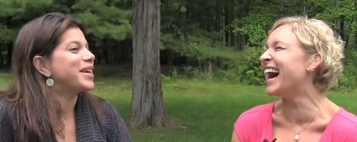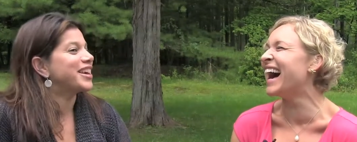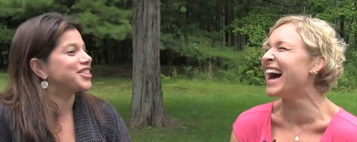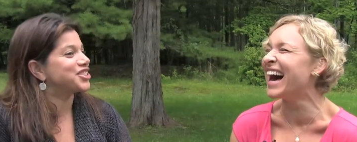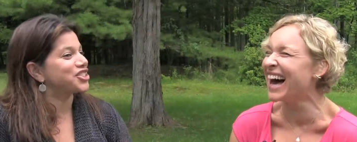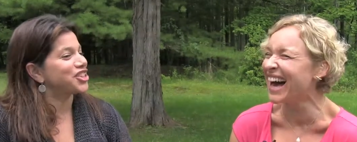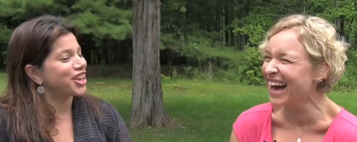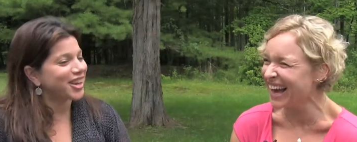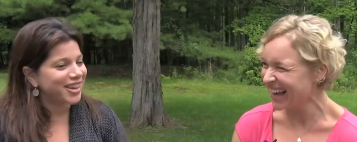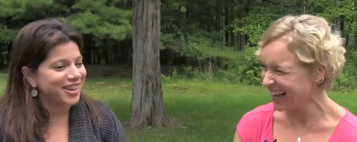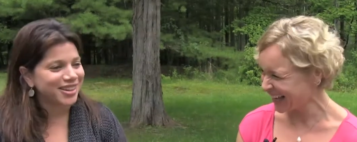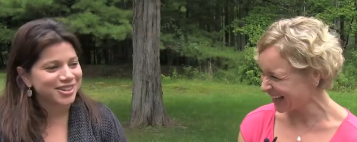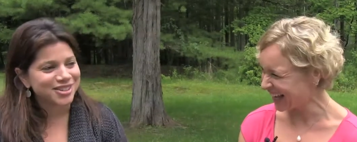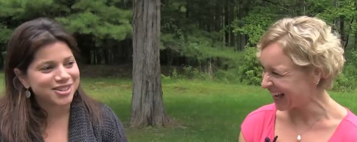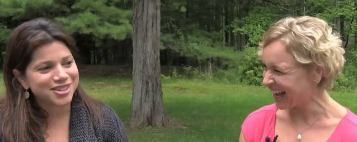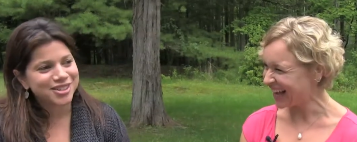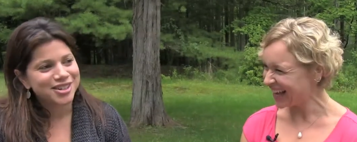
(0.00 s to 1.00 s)
Speaker 1: make change.
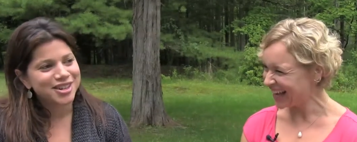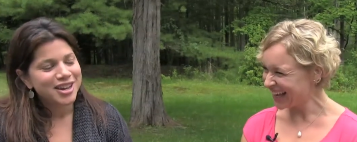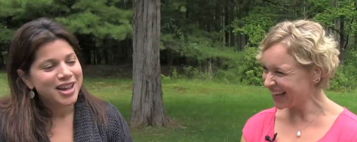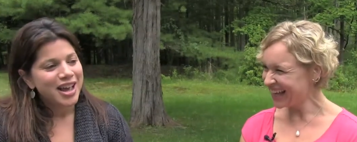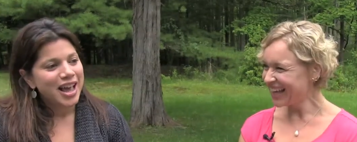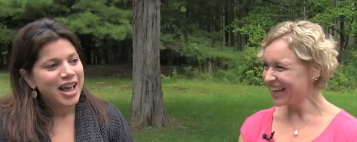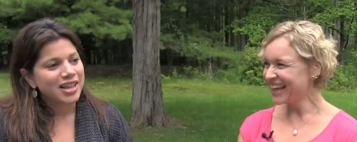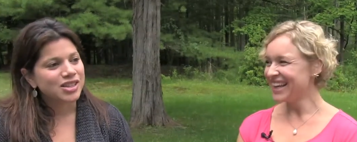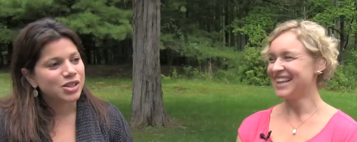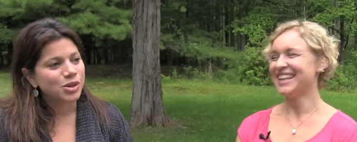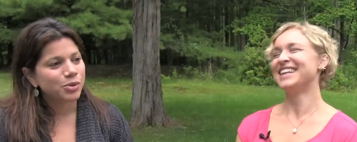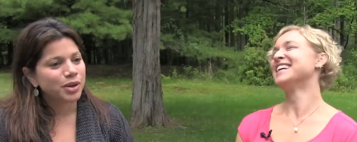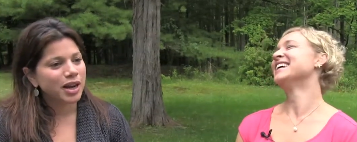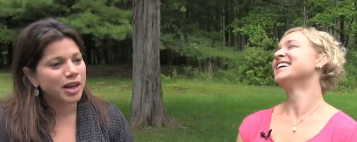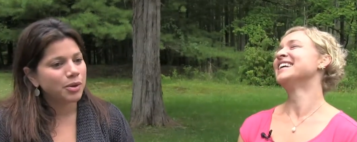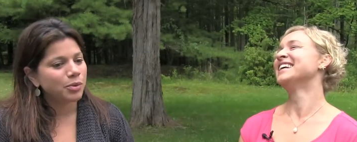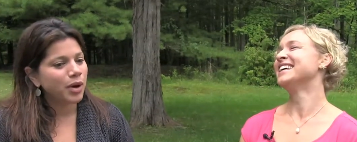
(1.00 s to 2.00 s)
yeah. And so
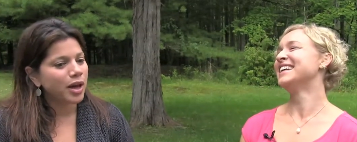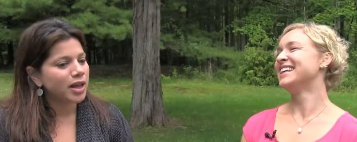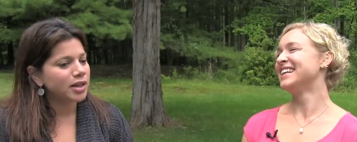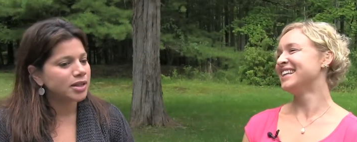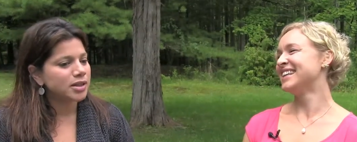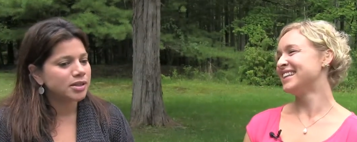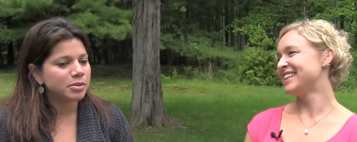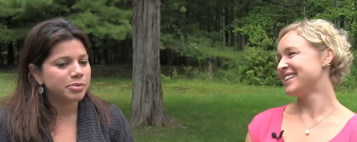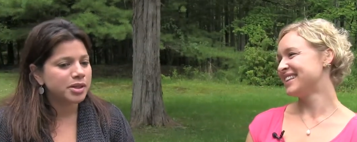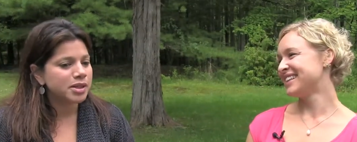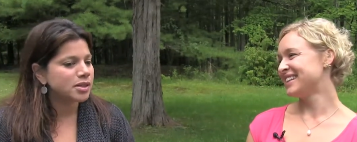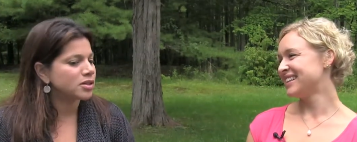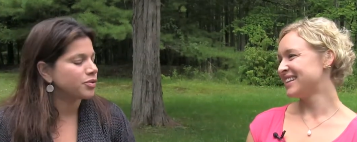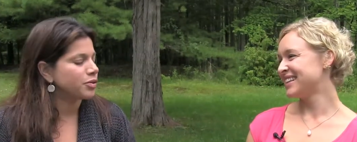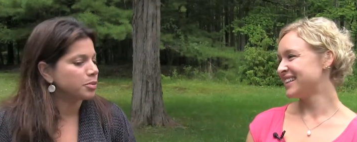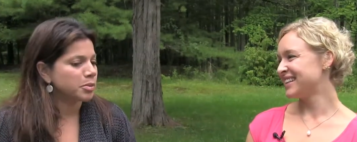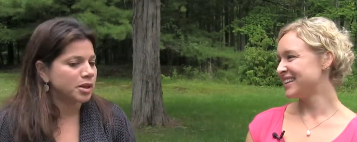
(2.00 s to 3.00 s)
when I went into
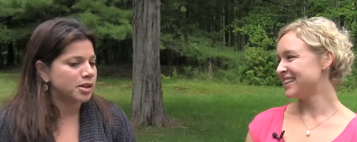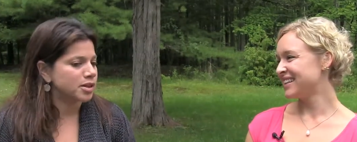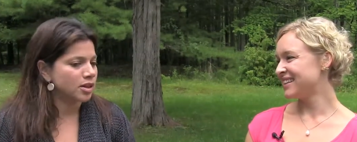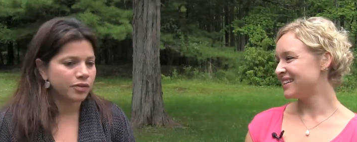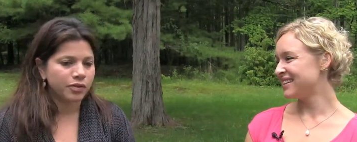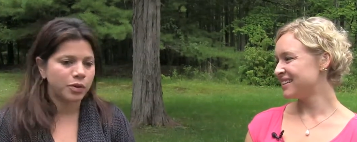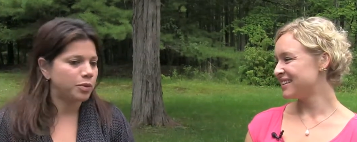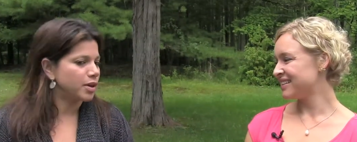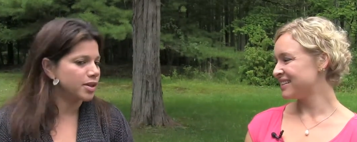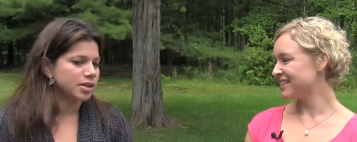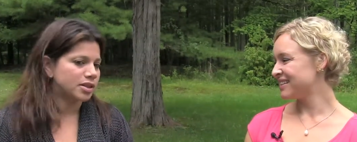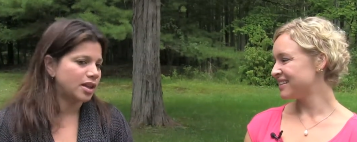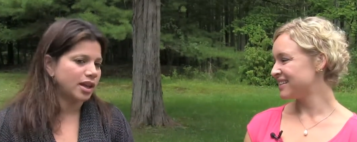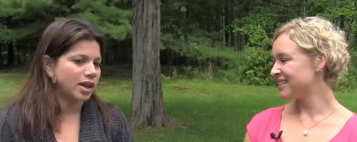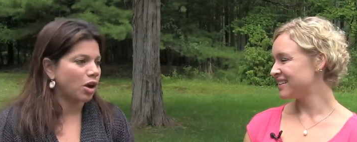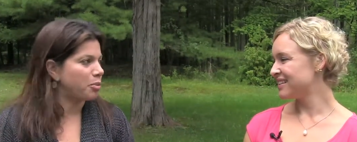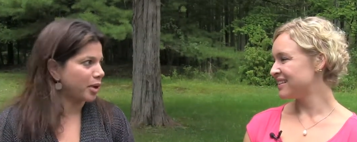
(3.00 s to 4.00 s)
business for myself, it wasn't
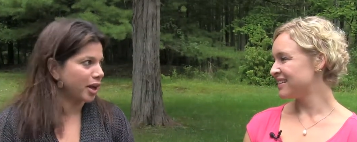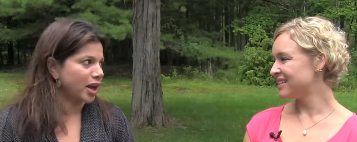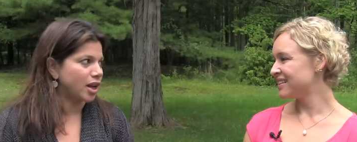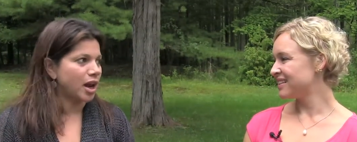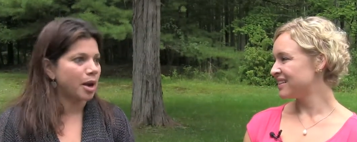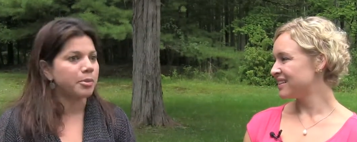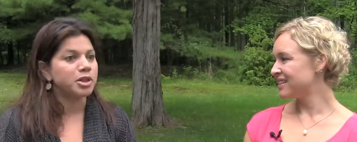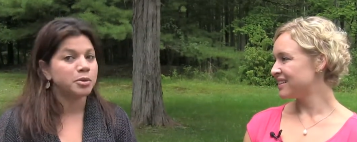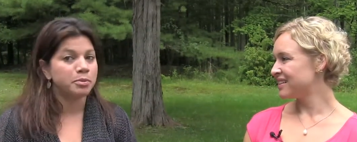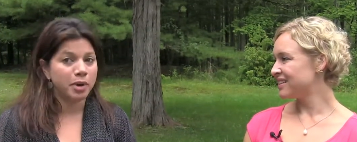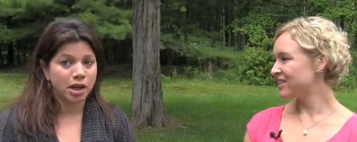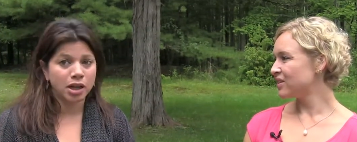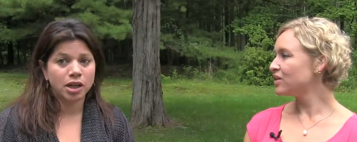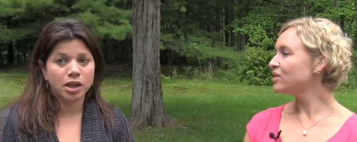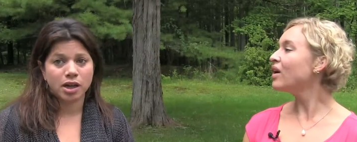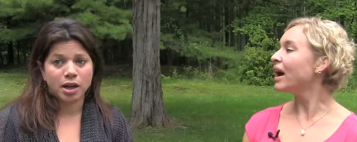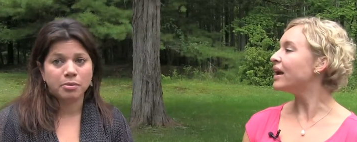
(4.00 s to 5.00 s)
like, oh my God, how much
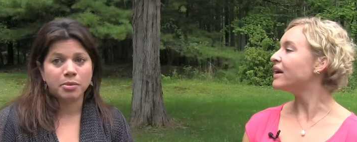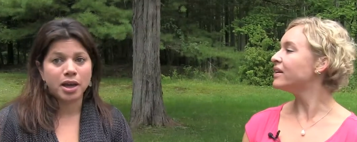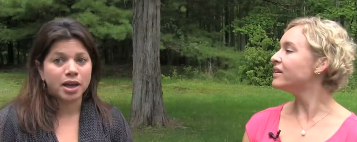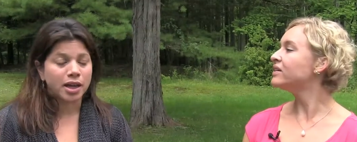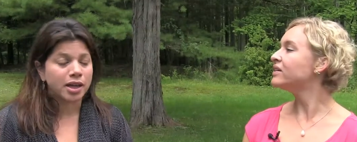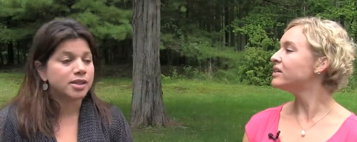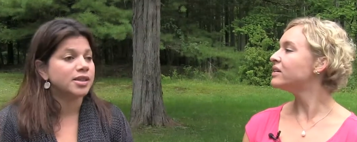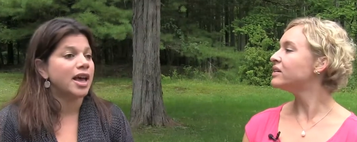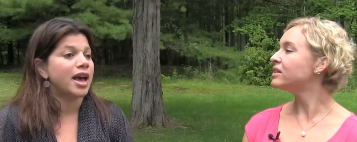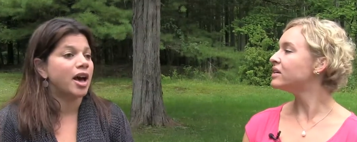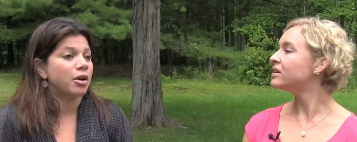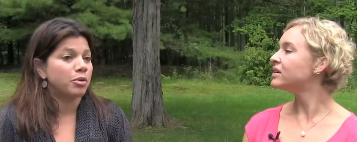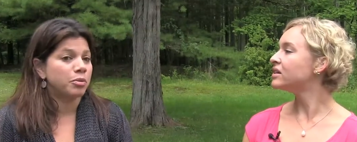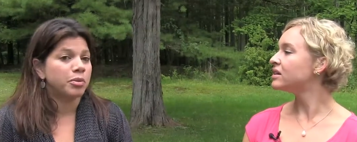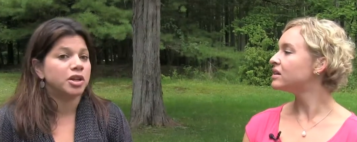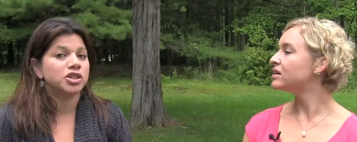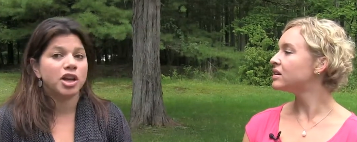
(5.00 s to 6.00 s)
money can right. I make? It's how
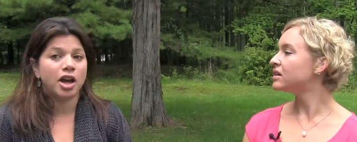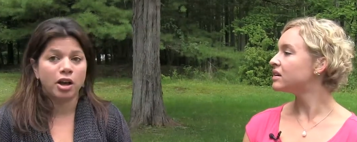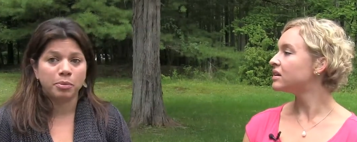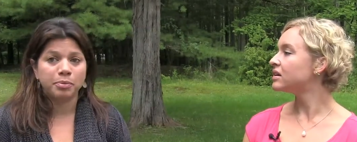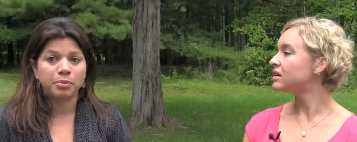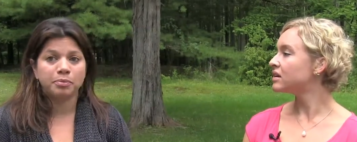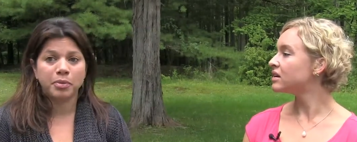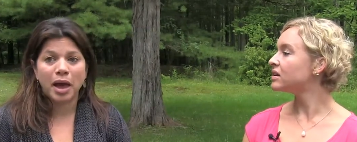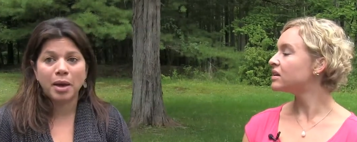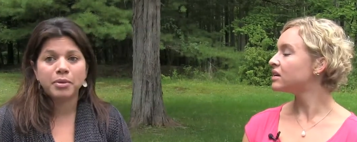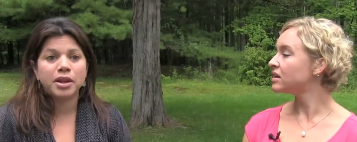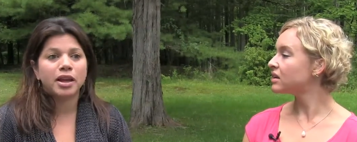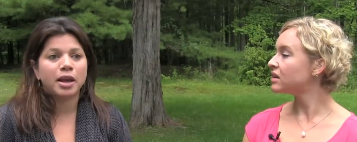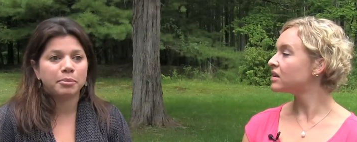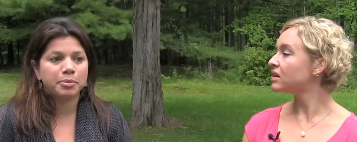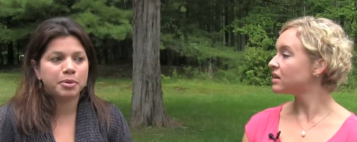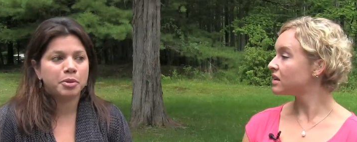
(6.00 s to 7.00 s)
much help, how
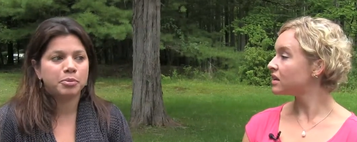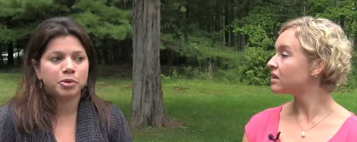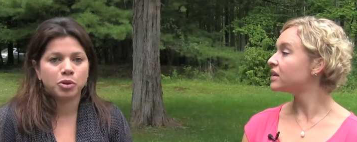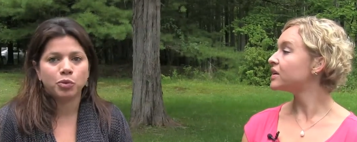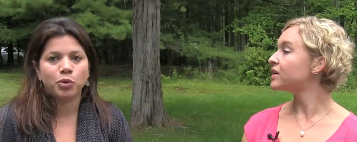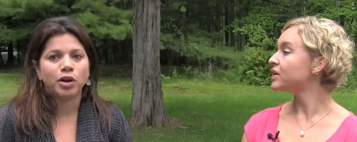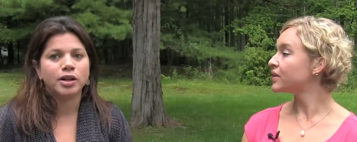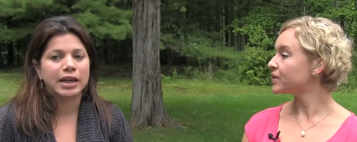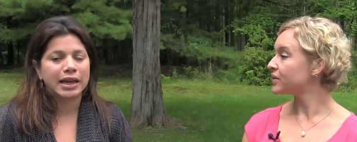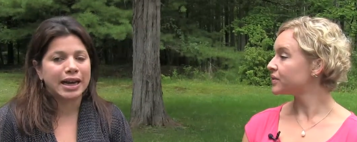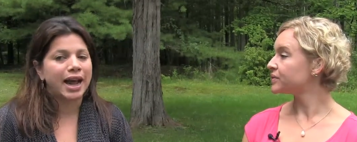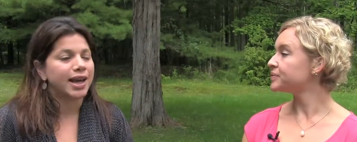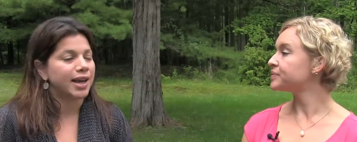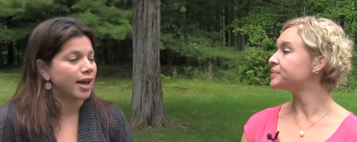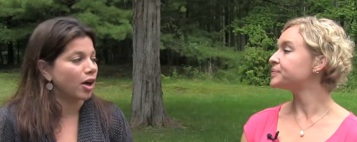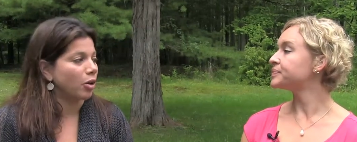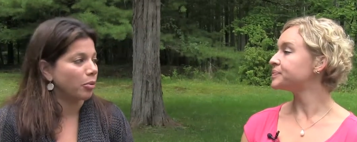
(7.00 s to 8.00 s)
many people in the world can
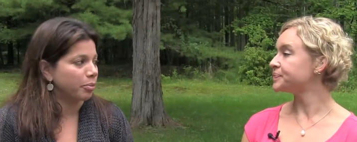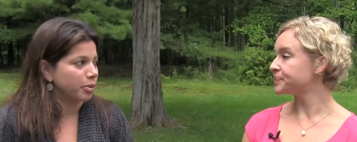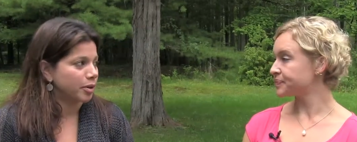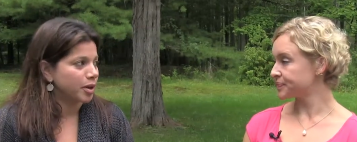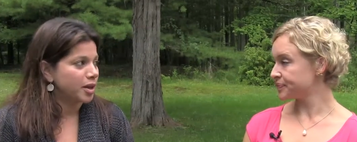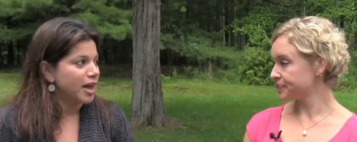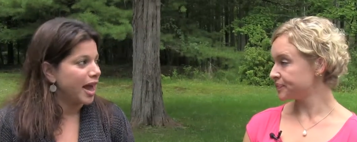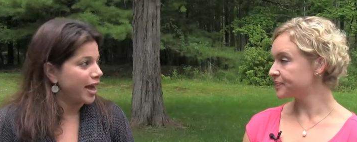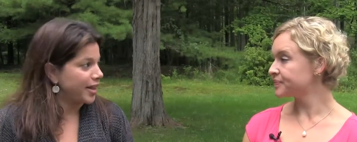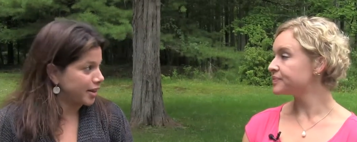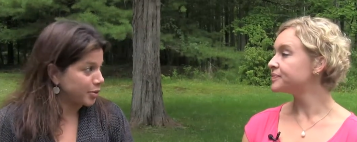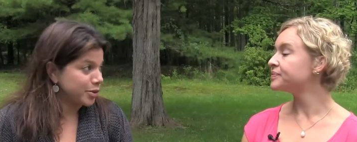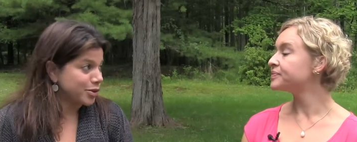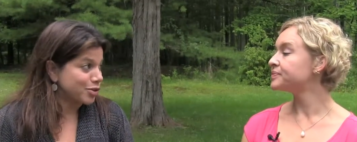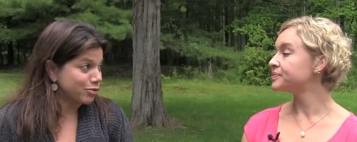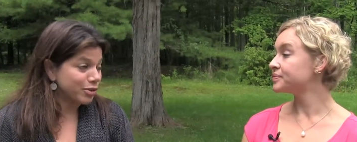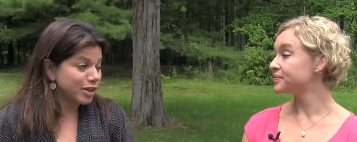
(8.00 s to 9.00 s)
I help? Mm-hmm. And it
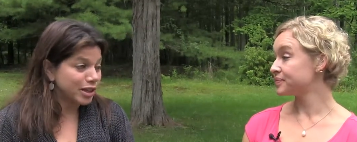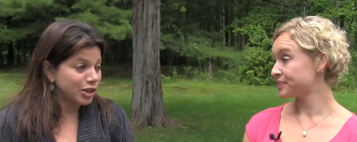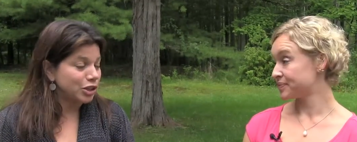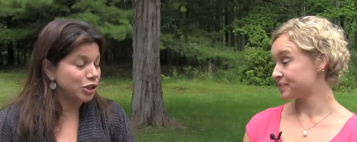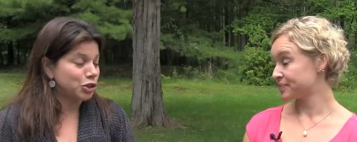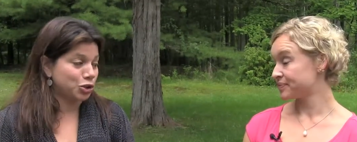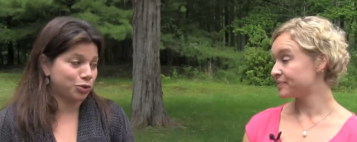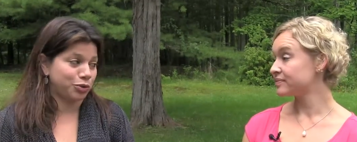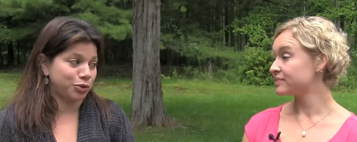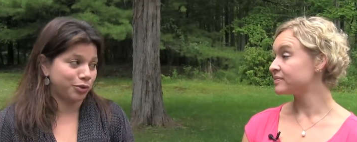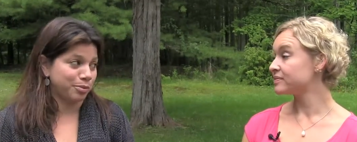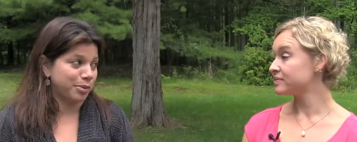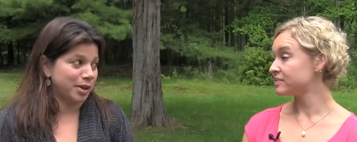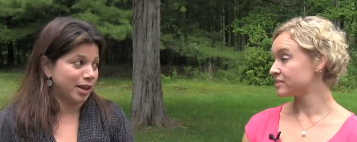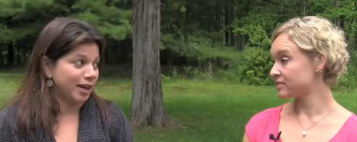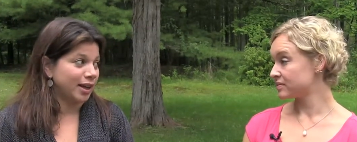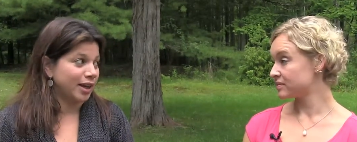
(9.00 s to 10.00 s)
was really true to
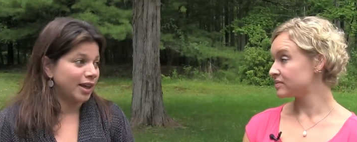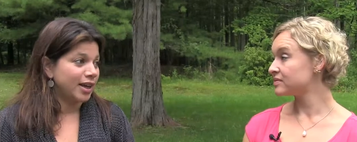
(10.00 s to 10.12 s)
me.